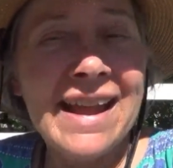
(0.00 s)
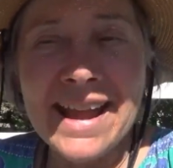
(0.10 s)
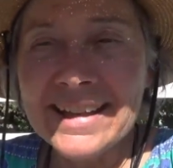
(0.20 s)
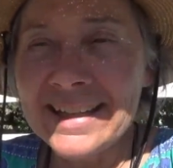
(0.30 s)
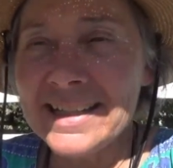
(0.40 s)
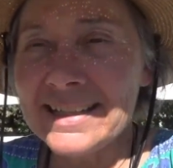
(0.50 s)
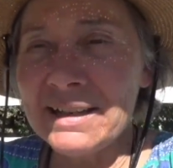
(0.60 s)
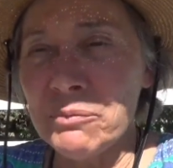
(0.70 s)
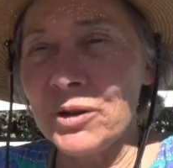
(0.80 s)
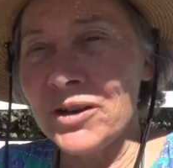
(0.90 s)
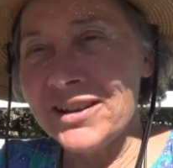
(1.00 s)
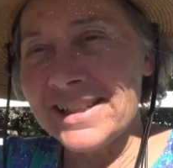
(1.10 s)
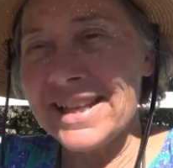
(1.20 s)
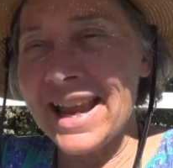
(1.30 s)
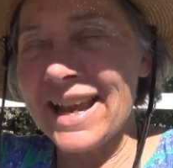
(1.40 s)
and he put on
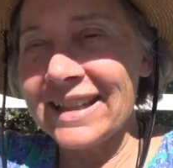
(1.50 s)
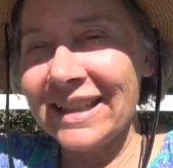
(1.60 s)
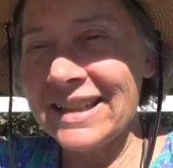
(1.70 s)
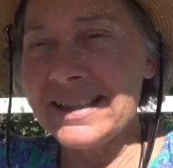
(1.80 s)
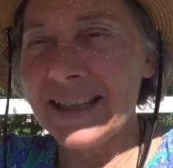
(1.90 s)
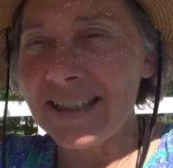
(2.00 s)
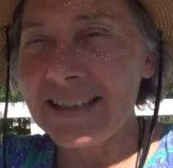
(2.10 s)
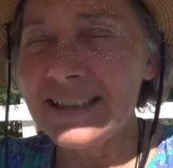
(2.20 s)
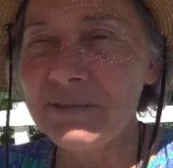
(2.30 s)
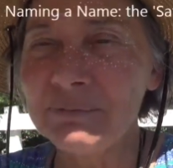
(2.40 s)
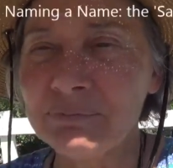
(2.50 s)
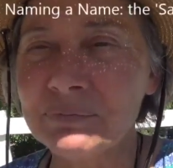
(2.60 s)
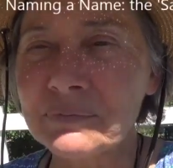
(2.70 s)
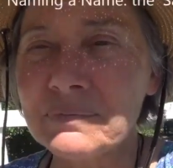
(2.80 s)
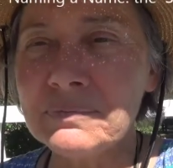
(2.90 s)
his hat and he said,
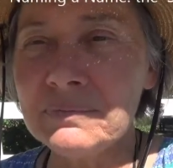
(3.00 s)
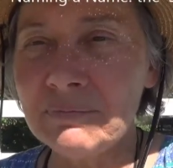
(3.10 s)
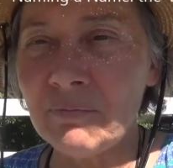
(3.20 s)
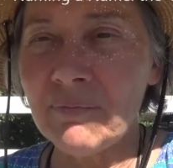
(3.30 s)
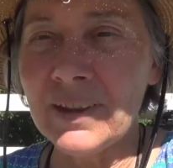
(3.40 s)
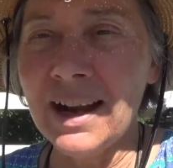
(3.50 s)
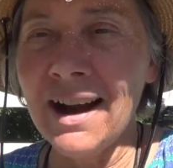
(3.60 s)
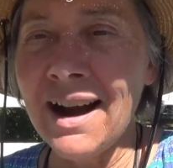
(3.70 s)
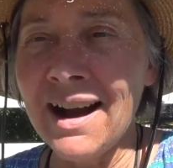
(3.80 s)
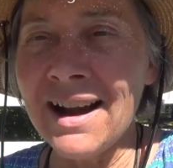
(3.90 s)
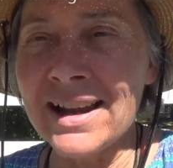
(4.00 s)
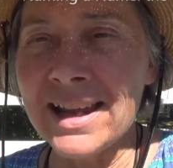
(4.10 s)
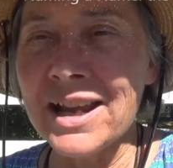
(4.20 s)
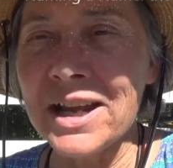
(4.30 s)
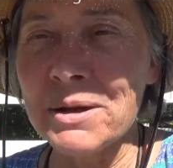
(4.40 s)
I
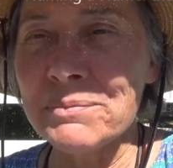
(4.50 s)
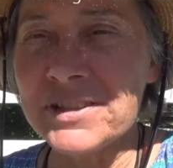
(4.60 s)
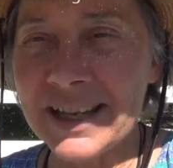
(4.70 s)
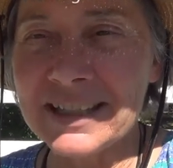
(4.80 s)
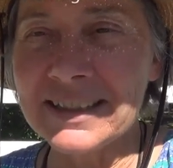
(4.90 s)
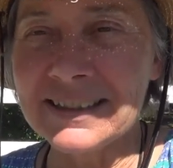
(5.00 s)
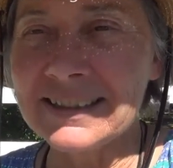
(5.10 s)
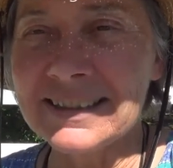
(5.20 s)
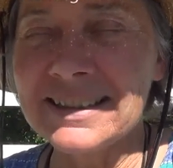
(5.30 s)
am Satan.